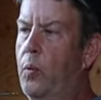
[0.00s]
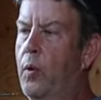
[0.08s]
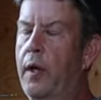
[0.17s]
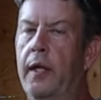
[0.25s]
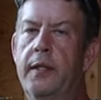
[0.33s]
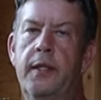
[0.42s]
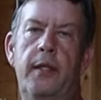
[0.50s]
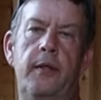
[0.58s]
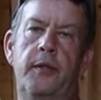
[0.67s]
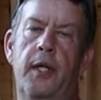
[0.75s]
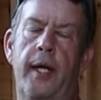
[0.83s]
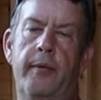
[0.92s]
we're going to see
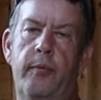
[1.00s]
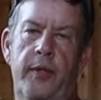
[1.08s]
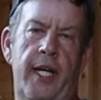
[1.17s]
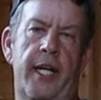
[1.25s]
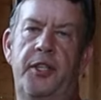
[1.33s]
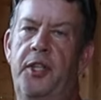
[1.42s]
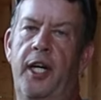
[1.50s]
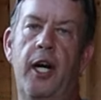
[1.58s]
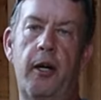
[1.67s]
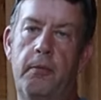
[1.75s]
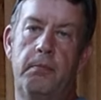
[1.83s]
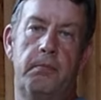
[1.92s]
who's left without a chair.